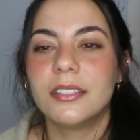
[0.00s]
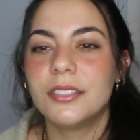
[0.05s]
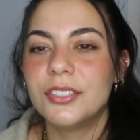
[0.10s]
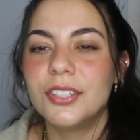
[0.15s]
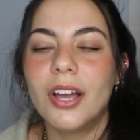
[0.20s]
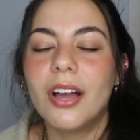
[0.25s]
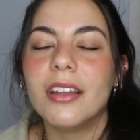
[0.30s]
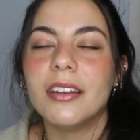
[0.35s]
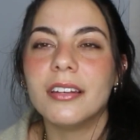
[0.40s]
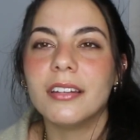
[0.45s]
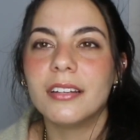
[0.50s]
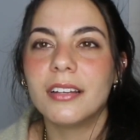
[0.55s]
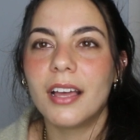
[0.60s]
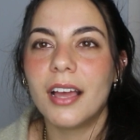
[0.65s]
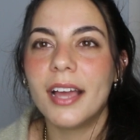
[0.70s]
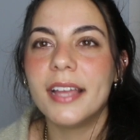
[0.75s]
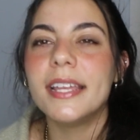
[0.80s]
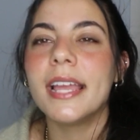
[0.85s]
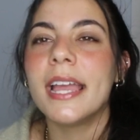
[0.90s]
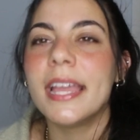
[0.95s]
"John,
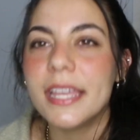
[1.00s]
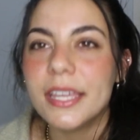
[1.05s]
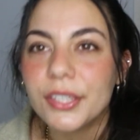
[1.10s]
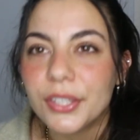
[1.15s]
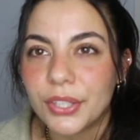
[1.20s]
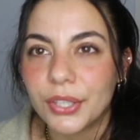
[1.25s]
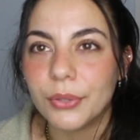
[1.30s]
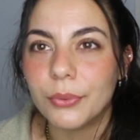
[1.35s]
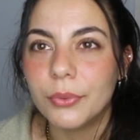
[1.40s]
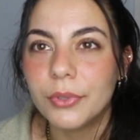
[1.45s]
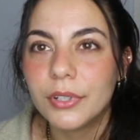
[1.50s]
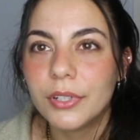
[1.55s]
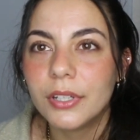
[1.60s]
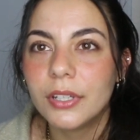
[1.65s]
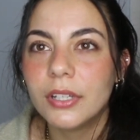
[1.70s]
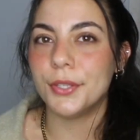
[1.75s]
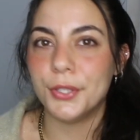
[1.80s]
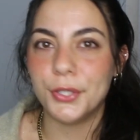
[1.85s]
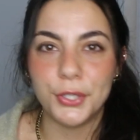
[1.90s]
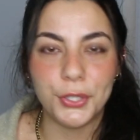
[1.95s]
I hate you."
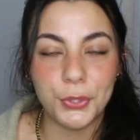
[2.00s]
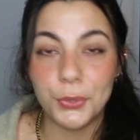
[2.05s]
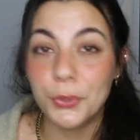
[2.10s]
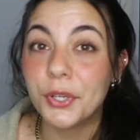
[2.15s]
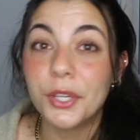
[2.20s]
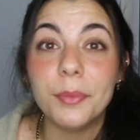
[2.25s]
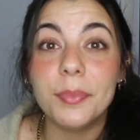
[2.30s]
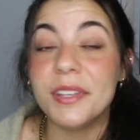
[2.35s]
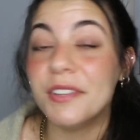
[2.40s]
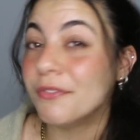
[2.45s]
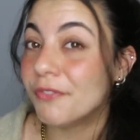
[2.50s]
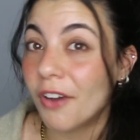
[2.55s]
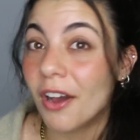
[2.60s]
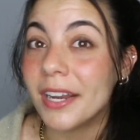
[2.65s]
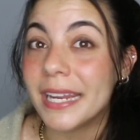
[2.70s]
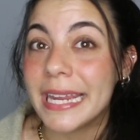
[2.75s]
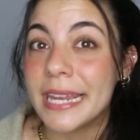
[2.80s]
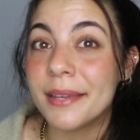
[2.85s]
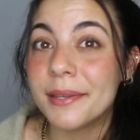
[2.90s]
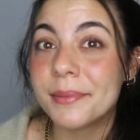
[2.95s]
You could be
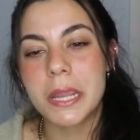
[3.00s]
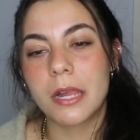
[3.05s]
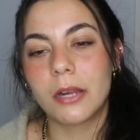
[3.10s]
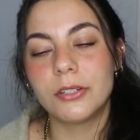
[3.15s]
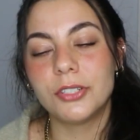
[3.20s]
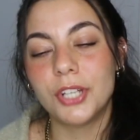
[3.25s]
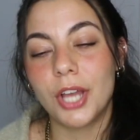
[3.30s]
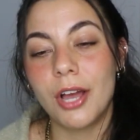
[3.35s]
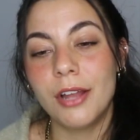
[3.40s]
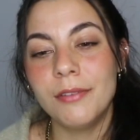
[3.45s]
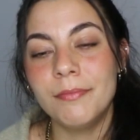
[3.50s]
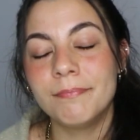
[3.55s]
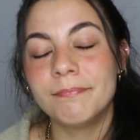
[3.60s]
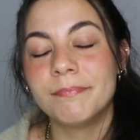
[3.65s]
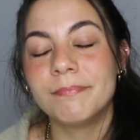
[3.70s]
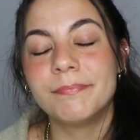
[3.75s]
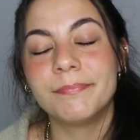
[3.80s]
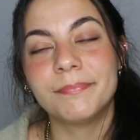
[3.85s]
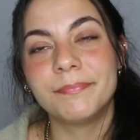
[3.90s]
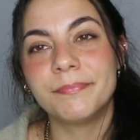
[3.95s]
funny. "John,
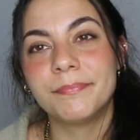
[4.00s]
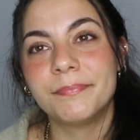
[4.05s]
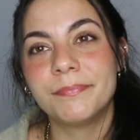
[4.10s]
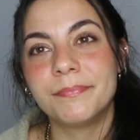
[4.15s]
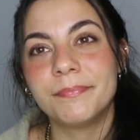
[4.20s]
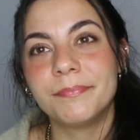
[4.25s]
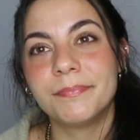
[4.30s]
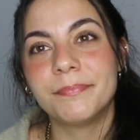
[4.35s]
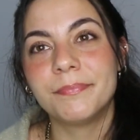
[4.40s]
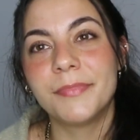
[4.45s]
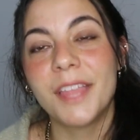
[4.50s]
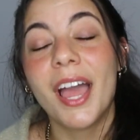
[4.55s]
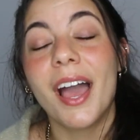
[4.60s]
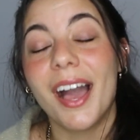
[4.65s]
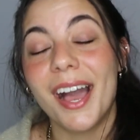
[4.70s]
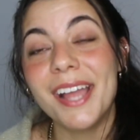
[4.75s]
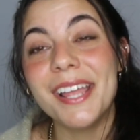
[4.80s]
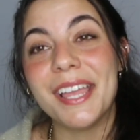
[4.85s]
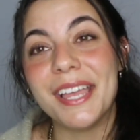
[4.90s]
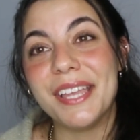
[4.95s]

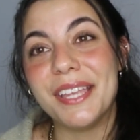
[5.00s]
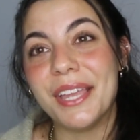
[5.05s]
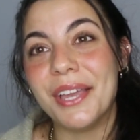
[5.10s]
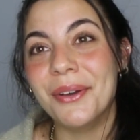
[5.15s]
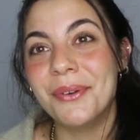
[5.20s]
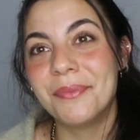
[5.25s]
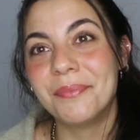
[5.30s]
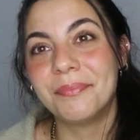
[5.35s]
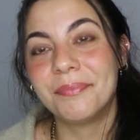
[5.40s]
I hate you."